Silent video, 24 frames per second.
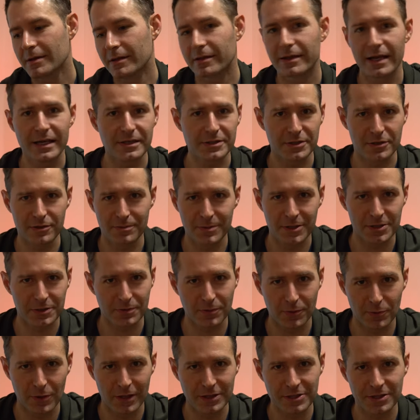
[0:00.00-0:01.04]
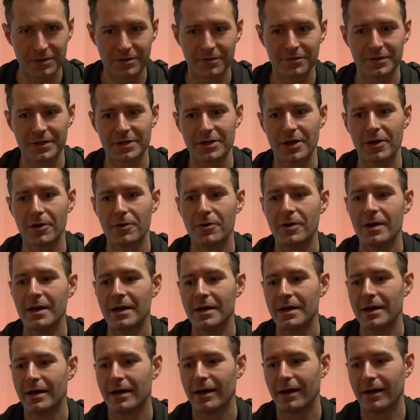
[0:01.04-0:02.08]
Thanks so much for watching the video.
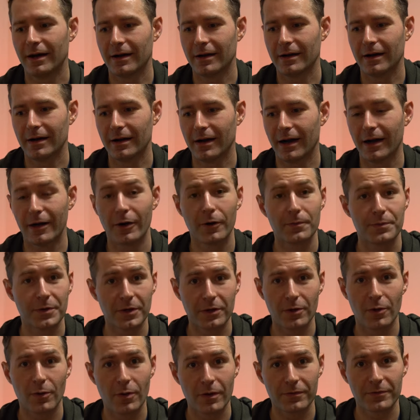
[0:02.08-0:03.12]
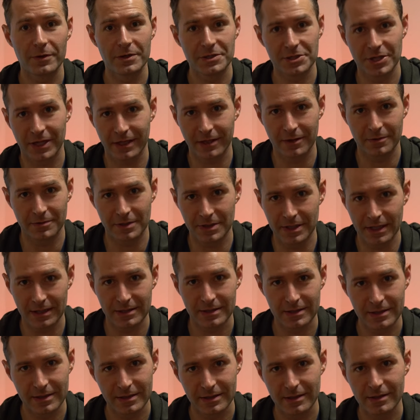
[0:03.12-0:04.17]
I hope you go over and check out
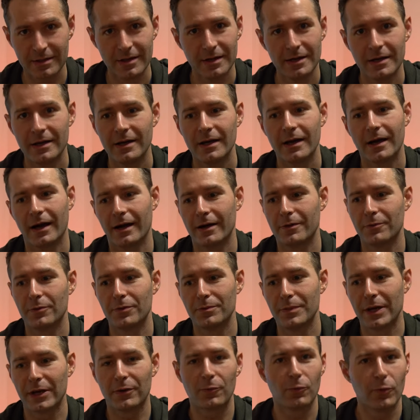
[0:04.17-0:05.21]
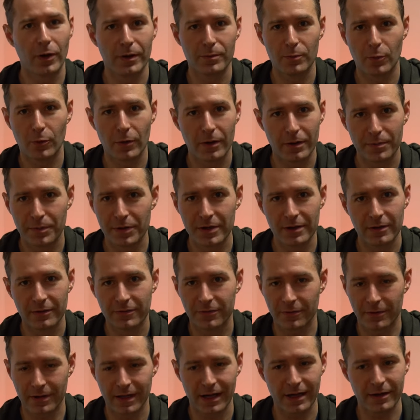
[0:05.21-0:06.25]
Dustin. I will make one more appeal
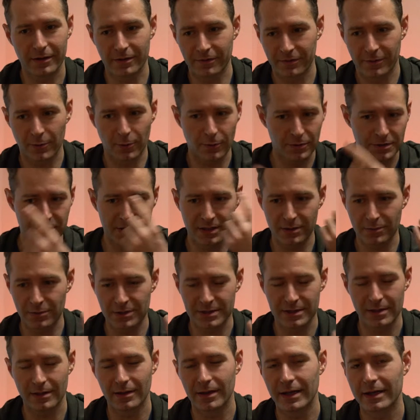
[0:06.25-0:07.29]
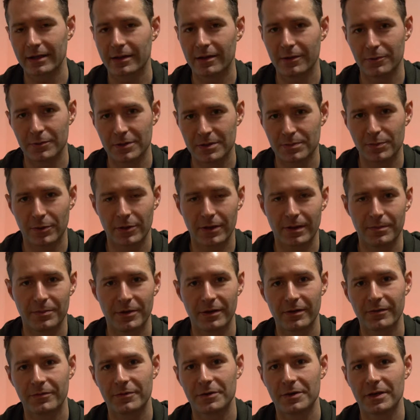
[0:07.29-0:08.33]
for that, and of course there was the link that was put up
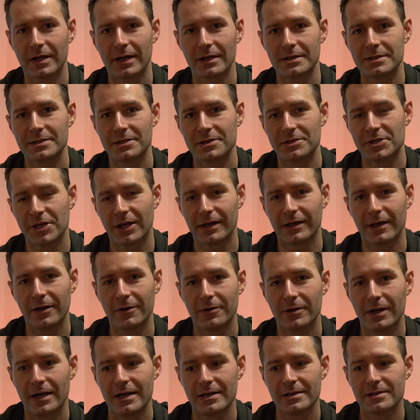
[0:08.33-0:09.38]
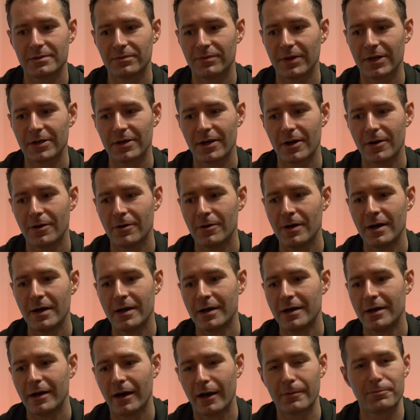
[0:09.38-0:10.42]
there for you guys to check out his video.
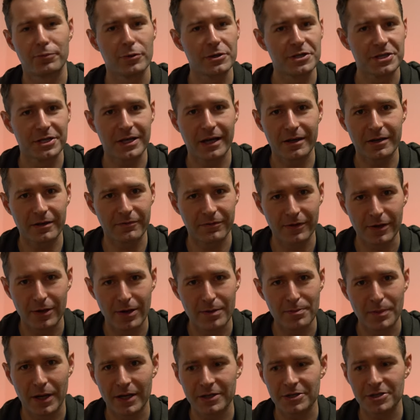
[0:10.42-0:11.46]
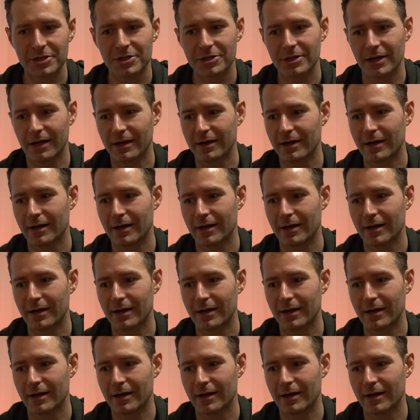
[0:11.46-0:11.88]
I appreciate you very much.